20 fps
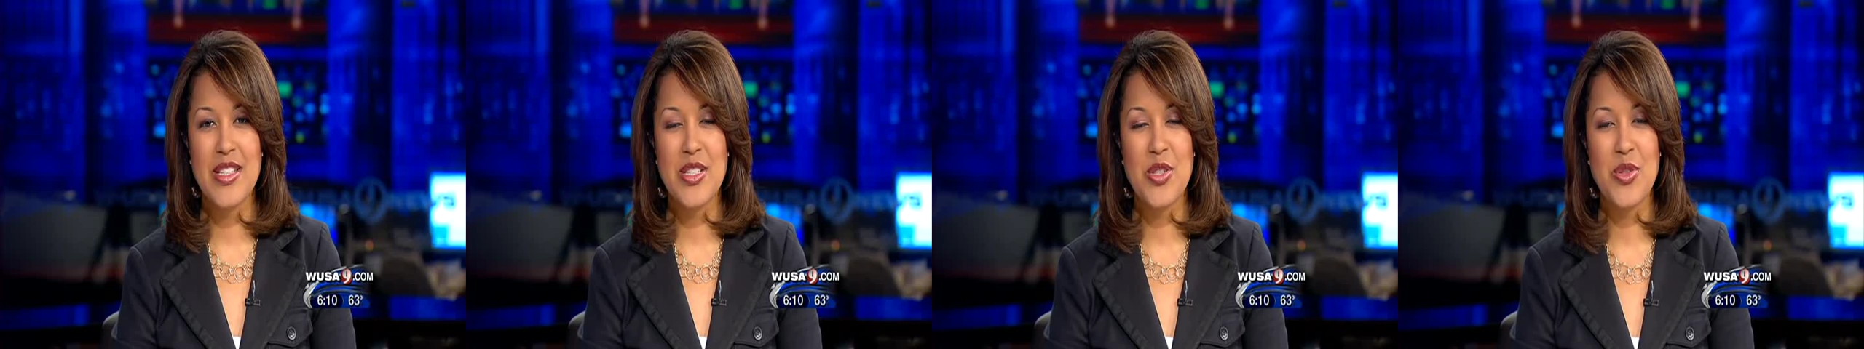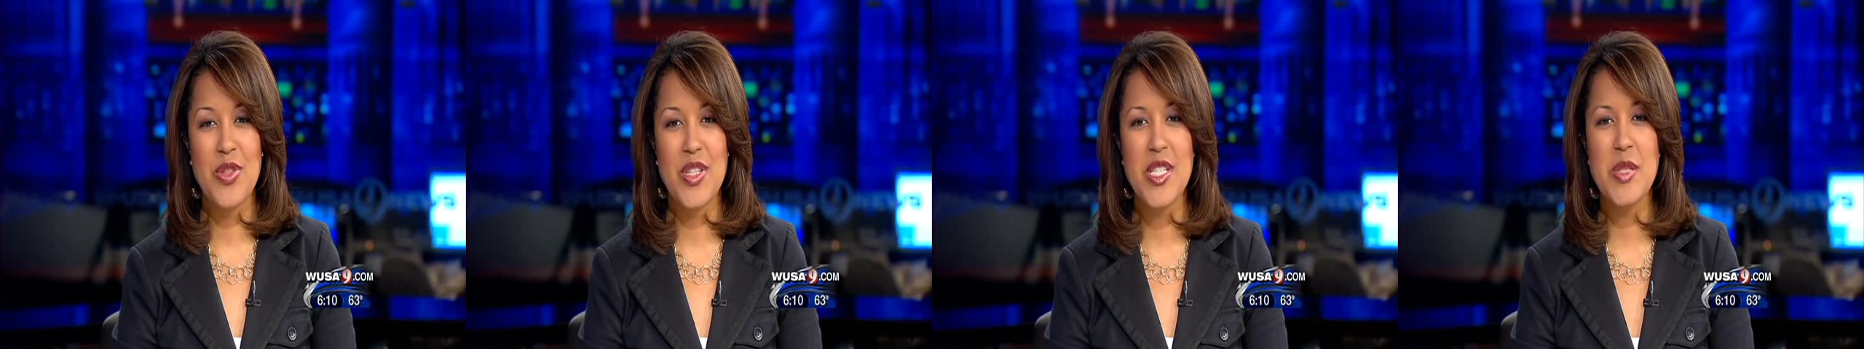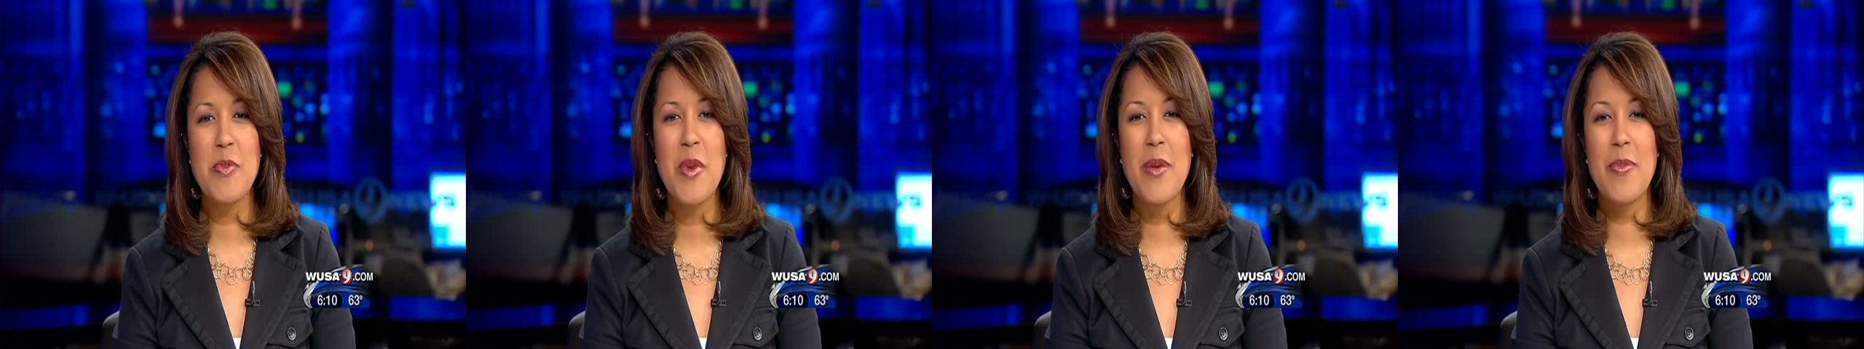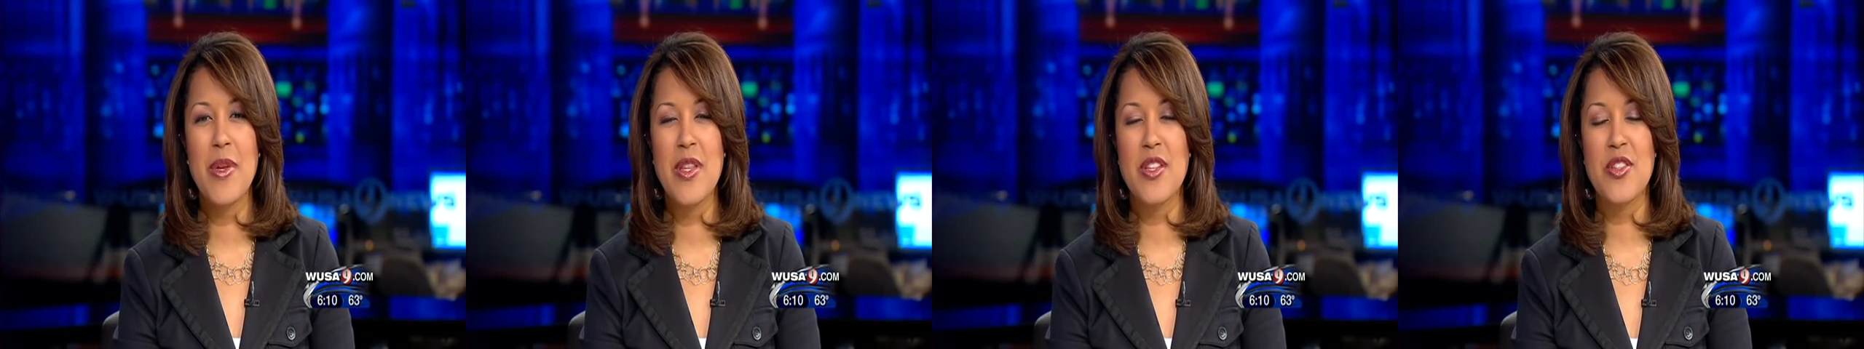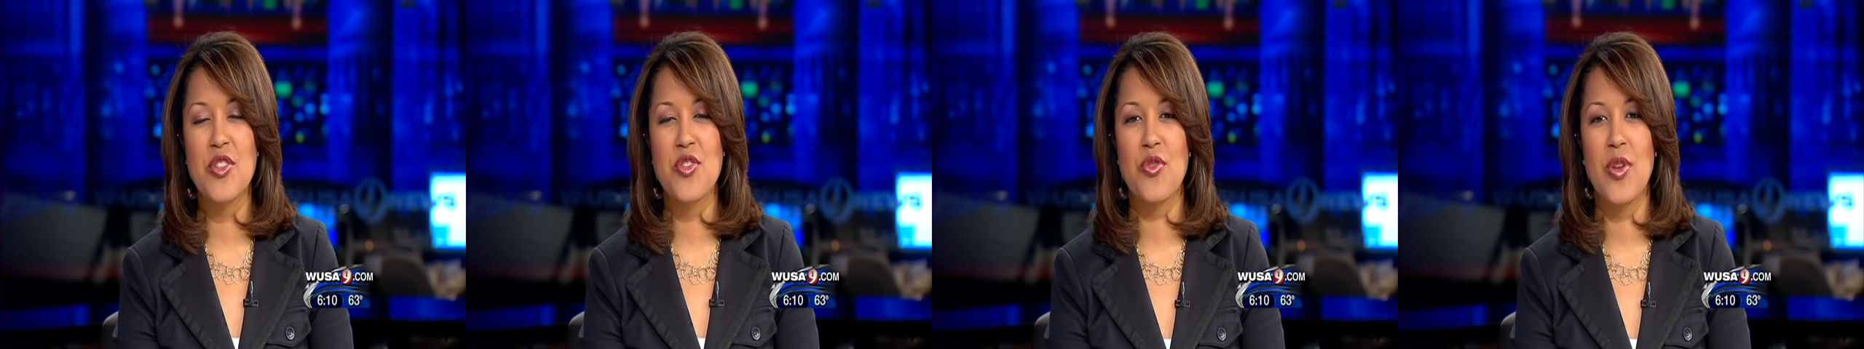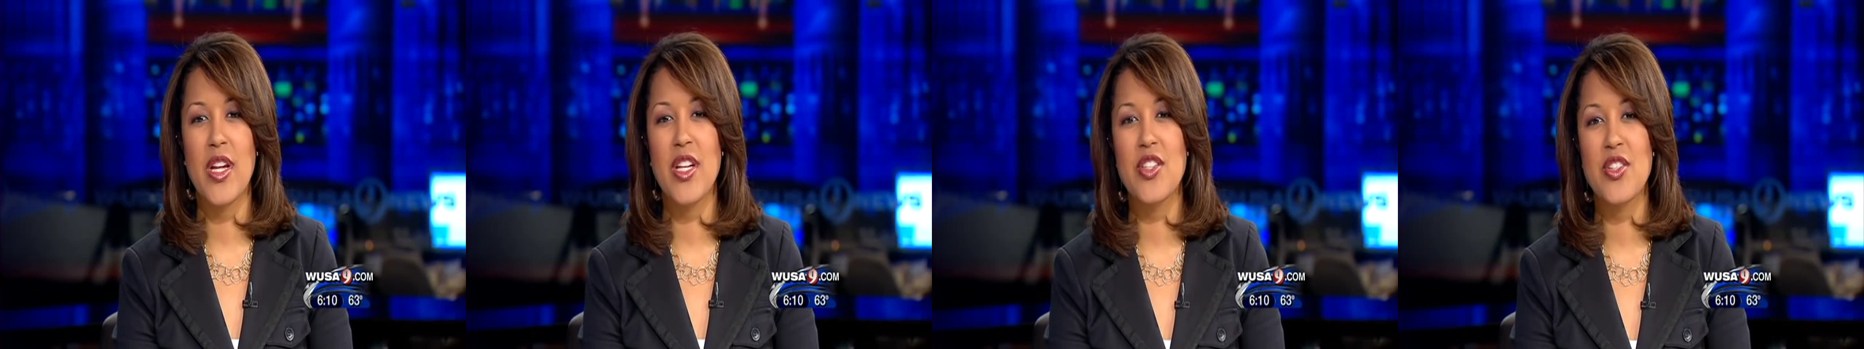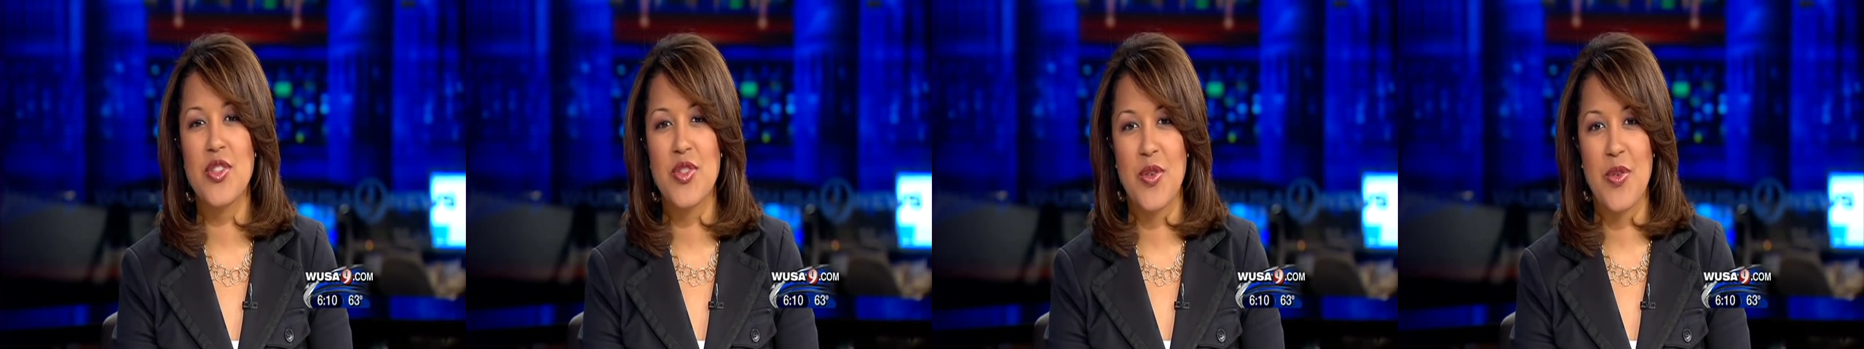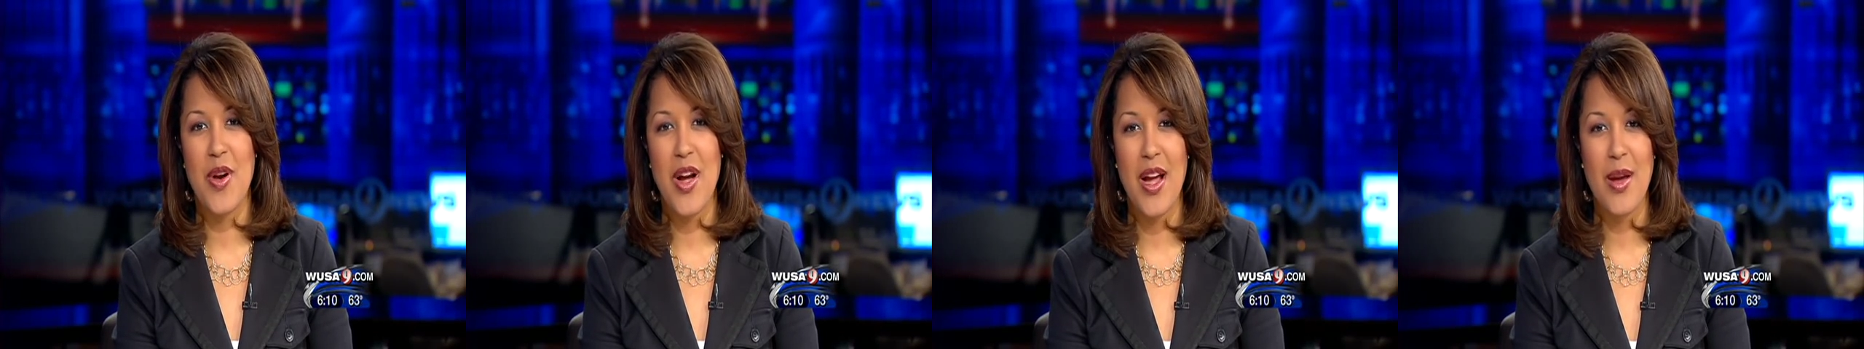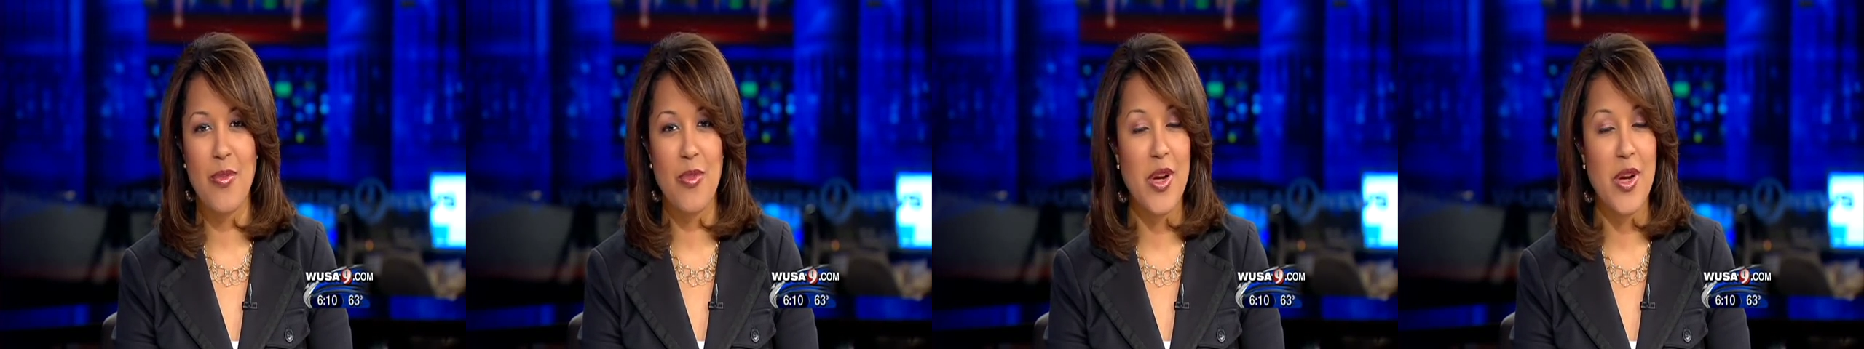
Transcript: So this may be the strangest crime